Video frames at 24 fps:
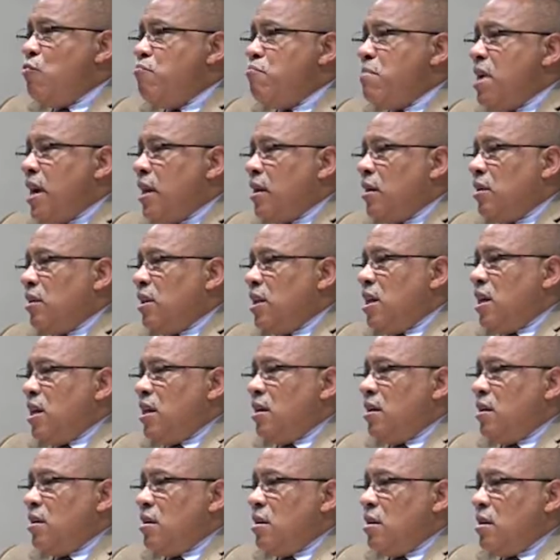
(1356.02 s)
you meddle
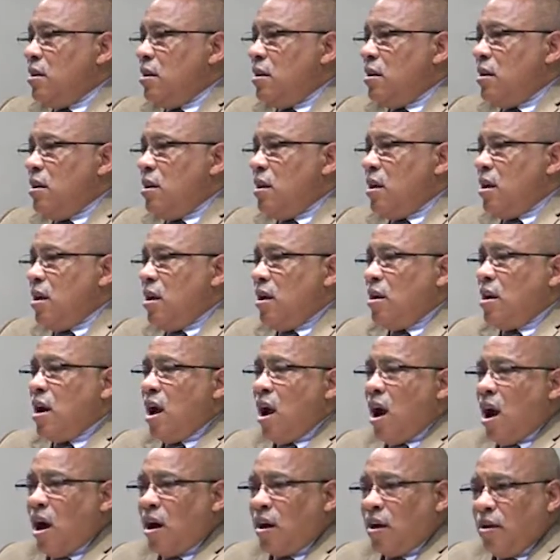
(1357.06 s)
in an
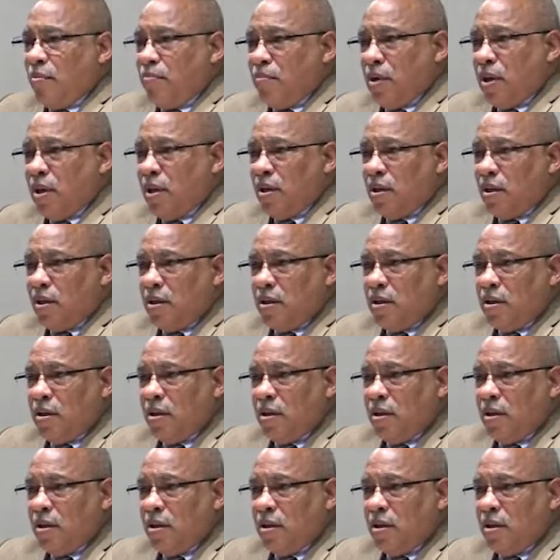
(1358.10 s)
argument,